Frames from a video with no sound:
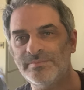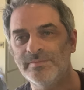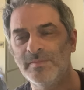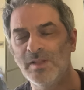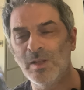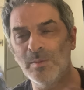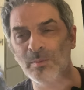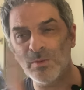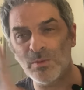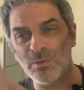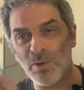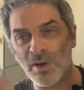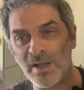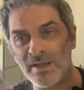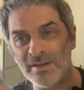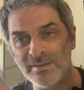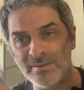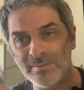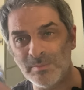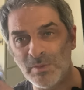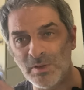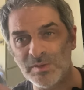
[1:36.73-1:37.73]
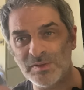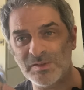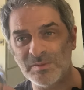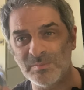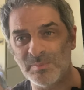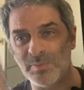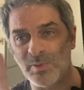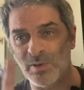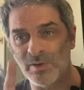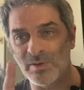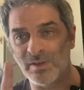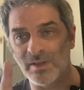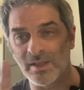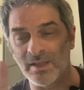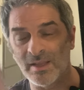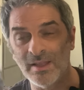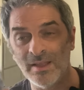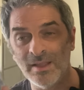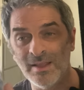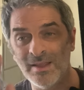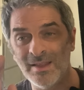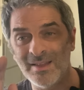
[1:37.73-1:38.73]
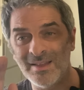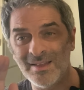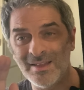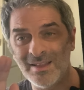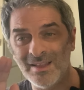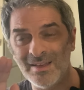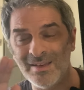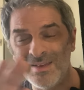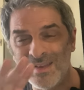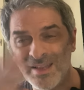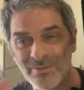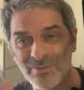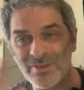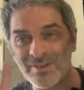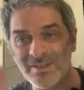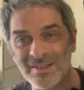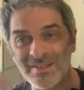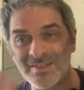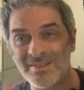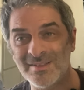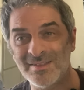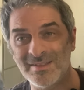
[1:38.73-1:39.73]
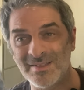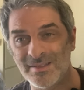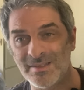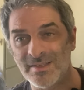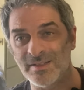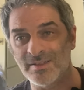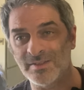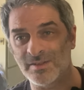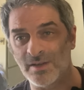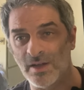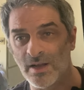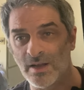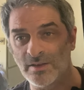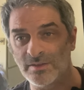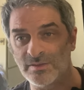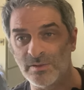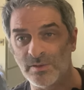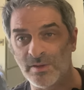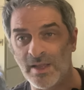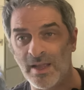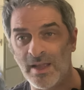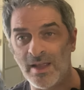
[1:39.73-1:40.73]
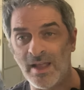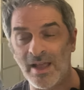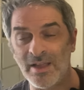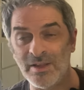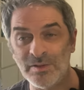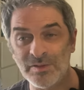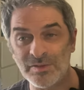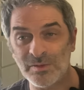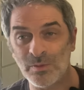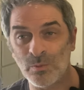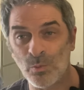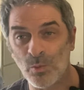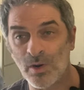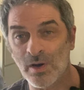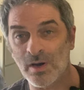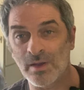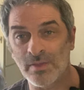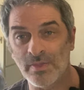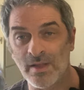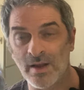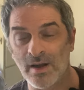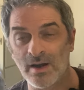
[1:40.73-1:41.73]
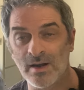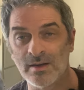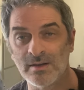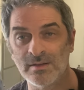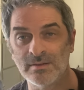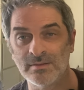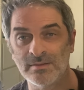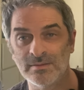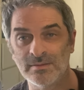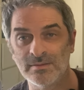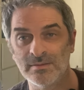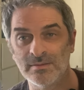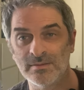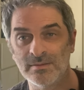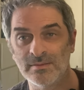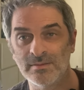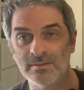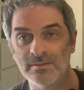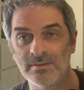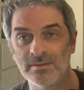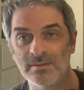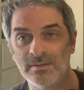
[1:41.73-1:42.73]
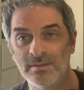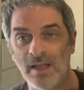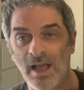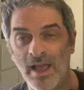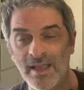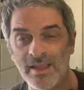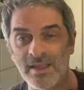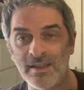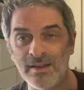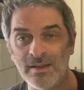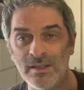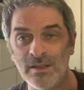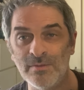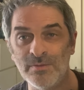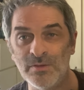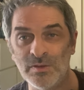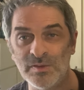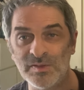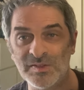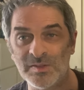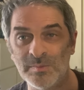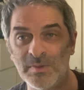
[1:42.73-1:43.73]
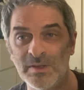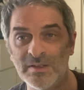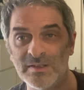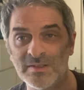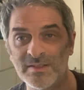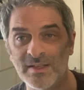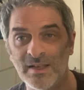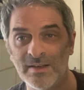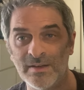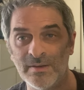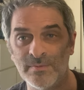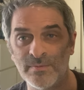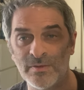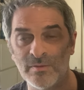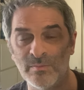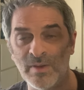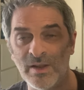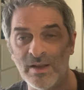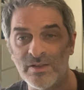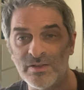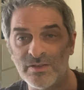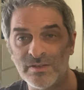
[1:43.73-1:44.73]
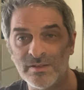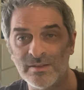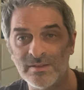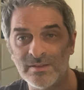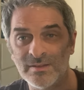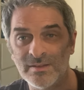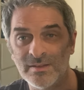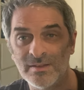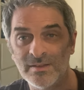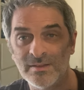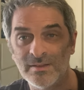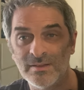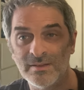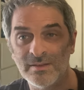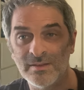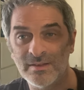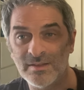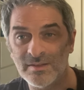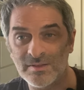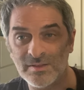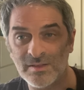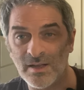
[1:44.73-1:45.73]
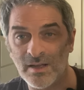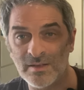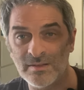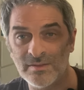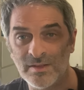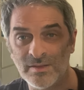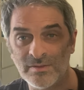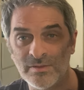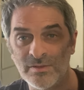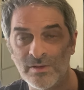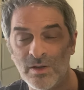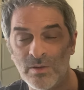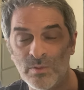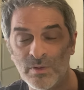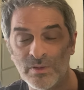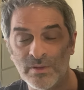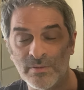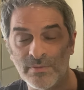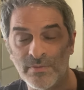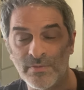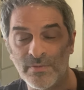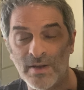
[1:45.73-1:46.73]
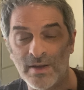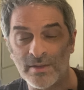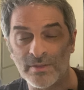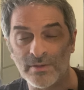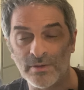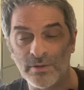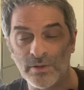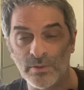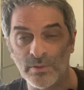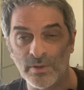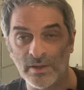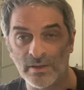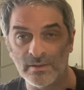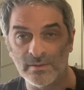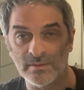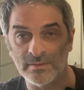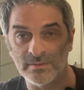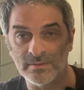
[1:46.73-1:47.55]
Number one, most importantly, never listen to Discogs, okay? I used to work there. I can give you some inside information. Discogs doesn't know what the fuck they're doing.